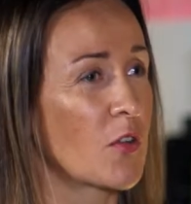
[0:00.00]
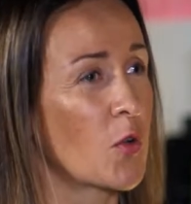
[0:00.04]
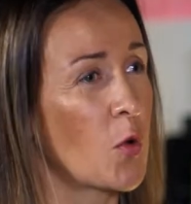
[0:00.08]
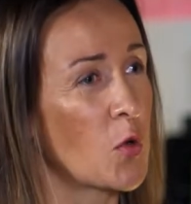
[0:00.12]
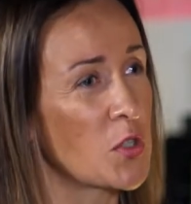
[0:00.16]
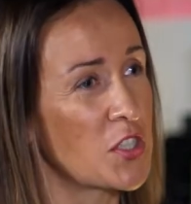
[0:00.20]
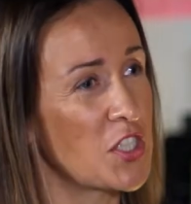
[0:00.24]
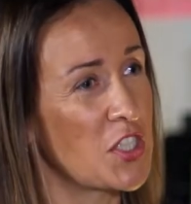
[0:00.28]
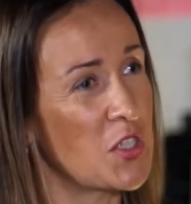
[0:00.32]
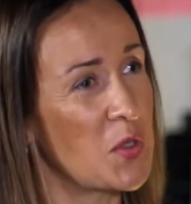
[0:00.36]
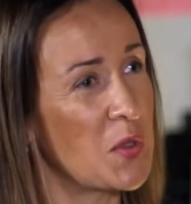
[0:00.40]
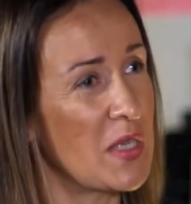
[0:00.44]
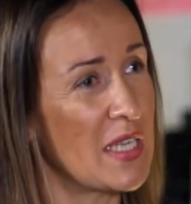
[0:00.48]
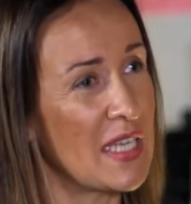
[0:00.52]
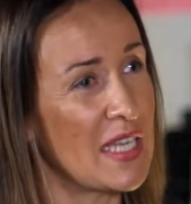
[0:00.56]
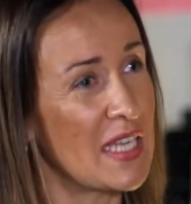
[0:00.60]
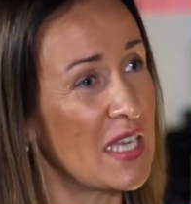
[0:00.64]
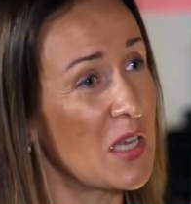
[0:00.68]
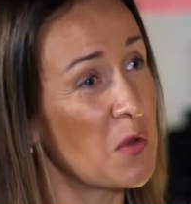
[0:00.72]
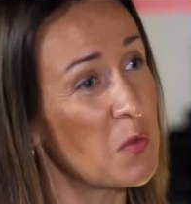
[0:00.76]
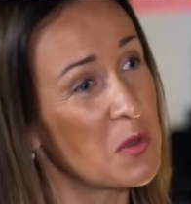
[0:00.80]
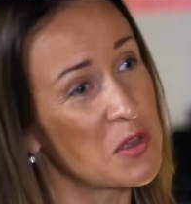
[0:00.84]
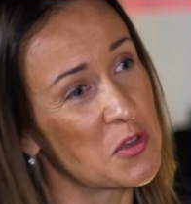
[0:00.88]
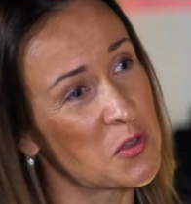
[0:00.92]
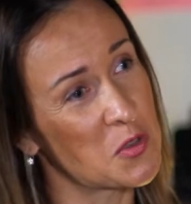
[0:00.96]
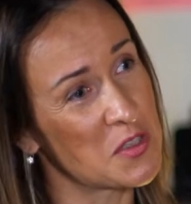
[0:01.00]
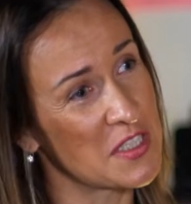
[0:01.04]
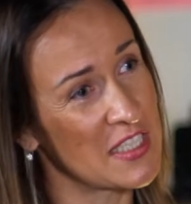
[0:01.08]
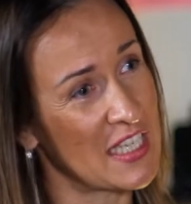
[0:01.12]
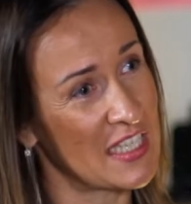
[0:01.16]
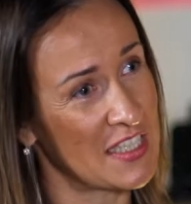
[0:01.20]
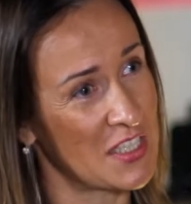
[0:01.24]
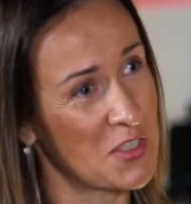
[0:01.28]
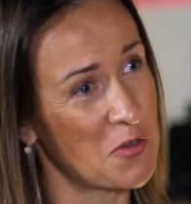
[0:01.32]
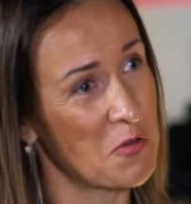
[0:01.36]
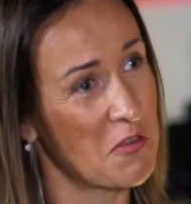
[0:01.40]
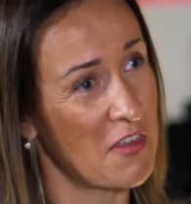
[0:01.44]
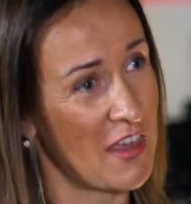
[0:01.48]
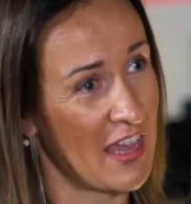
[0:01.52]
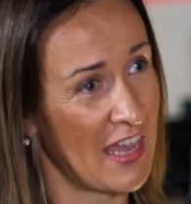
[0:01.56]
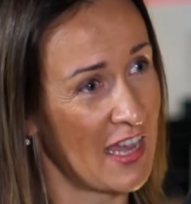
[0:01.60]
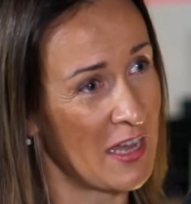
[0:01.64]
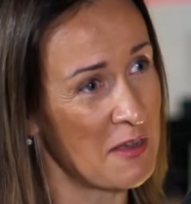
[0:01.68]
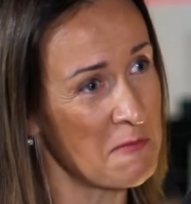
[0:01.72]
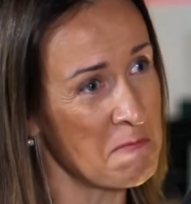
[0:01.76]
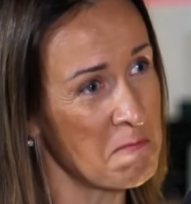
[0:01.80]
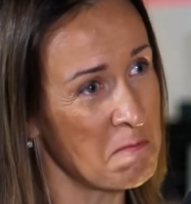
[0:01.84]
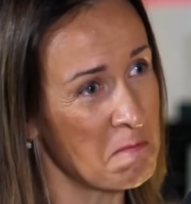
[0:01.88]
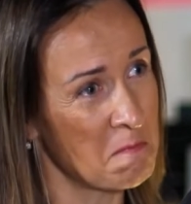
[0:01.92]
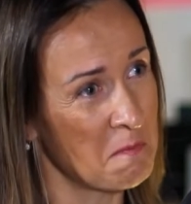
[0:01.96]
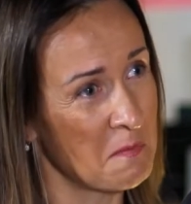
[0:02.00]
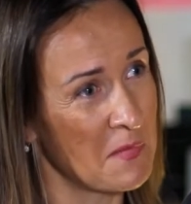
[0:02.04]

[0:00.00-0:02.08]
Got You Here Will Not Get You There.